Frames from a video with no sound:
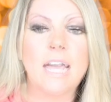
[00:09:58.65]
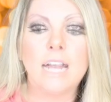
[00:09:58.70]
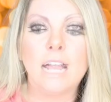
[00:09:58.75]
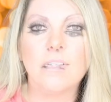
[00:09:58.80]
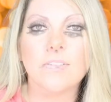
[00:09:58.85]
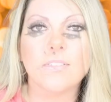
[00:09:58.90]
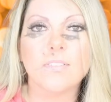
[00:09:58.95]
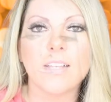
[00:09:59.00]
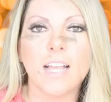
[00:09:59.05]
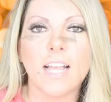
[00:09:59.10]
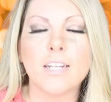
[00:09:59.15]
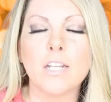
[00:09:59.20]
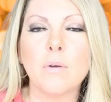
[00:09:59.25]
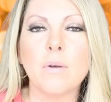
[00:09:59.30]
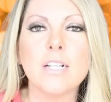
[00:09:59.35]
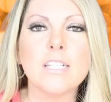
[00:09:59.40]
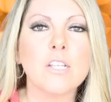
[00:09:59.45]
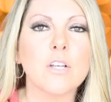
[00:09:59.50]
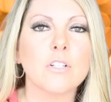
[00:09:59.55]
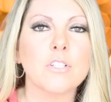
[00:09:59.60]
And I, I know
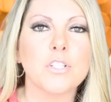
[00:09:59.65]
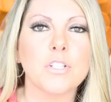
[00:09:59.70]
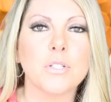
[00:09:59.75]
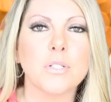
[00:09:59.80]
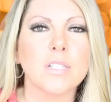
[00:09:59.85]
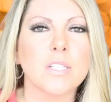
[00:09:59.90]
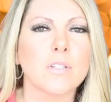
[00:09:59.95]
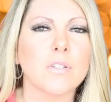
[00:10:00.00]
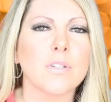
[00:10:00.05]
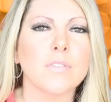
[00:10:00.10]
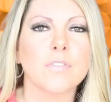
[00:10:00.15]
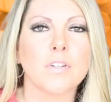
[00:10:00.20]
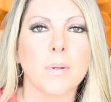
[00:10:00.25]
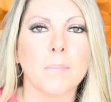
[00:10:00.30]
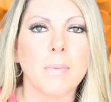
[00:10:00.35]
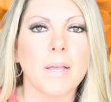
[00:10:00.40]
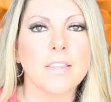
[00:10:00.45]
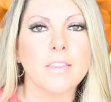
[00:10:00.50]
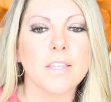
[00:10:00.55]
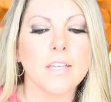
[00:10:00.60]
I told you a little over a
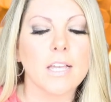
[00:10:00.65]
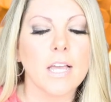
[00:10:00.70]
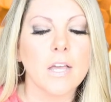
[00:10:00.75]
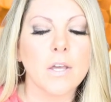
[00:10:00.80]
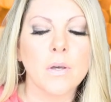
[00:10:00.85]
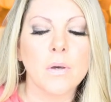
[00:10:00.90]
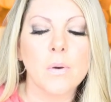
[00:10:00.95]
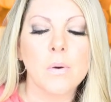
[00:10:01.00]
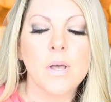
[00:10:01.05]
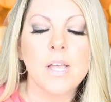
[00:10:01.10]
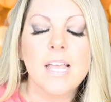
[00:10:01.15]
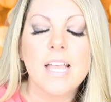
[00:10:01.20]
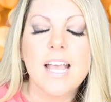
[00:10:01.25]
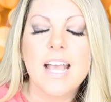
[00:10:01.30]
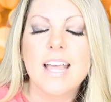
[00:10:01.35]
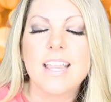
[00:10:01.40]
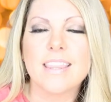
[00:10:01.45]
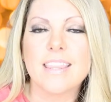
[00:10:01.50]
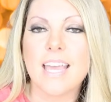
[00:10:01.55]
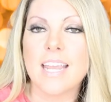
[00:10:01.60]
month ago
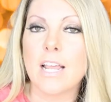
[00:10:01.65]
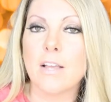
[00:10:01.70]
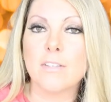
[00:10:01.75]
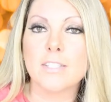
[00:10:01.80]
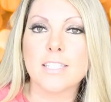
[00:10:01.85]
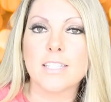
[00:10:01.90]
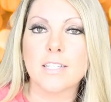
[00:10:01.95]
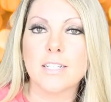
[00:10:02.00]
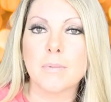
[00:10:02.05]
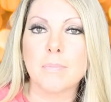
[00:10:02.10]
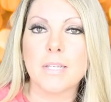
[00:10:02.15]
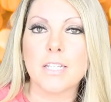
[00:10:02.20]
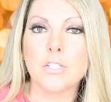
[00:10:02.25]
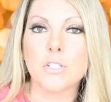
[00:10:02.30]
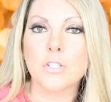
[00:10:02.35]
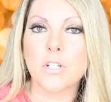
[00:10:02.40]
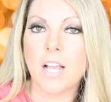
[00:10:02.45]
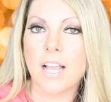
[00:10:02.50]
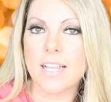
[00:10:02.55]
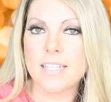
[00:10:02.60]
that I was gonna be
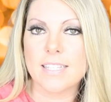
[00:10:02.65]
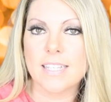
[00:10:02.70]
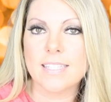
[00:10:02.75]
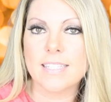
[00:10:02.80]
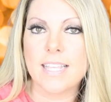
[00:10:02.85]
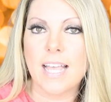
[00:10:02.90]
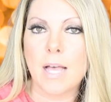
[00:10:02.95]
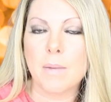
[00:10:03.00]
trying this